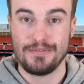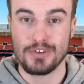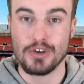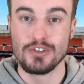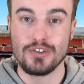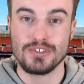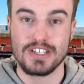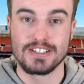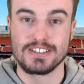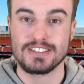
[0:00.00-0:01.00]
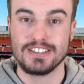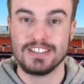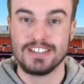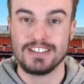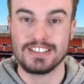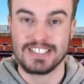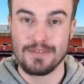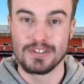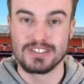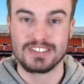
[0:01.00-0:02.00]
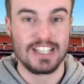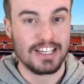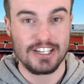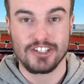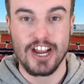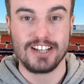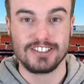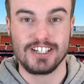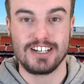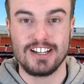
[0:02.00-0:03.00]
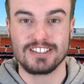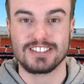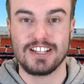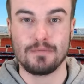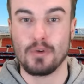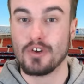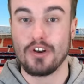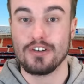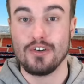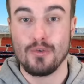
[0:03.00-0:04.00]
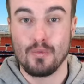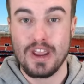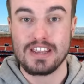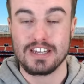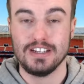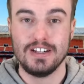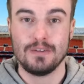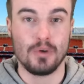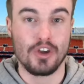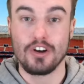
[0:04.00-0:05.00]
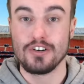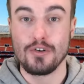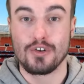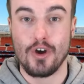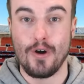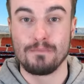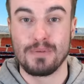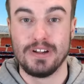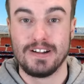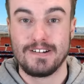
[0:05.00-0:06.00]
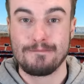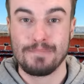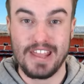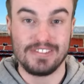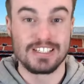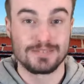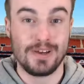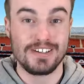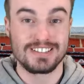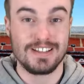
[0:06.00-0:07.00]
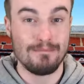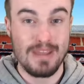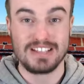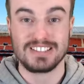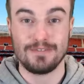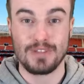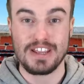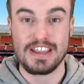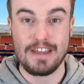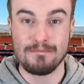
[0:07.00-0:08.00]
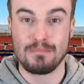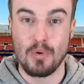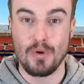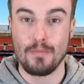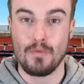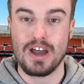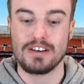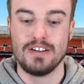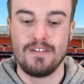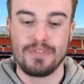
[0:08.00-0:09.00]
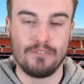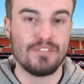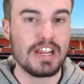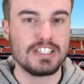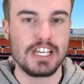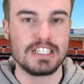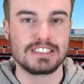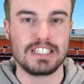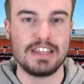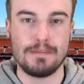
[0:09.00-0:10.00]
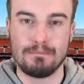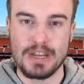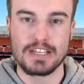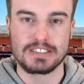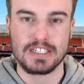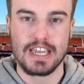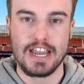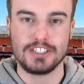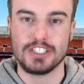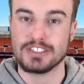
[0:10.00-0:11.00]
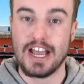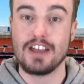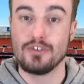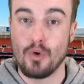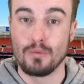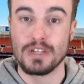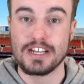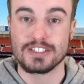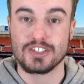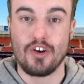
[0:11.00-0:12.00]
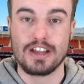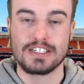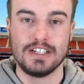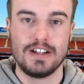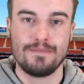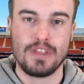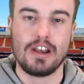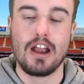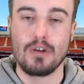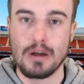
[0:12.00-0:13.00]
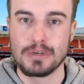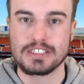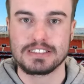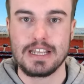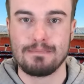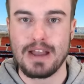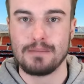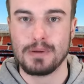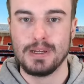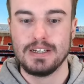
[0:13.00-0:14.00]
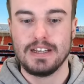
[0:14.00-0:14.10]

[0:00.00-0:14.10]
the good news is, the sevens, it can change in an instant. We've got a new week, we've got a new comp, and this one is the massively important one. The Fijians, in the biggest occasions, are normally a side that are able to step up,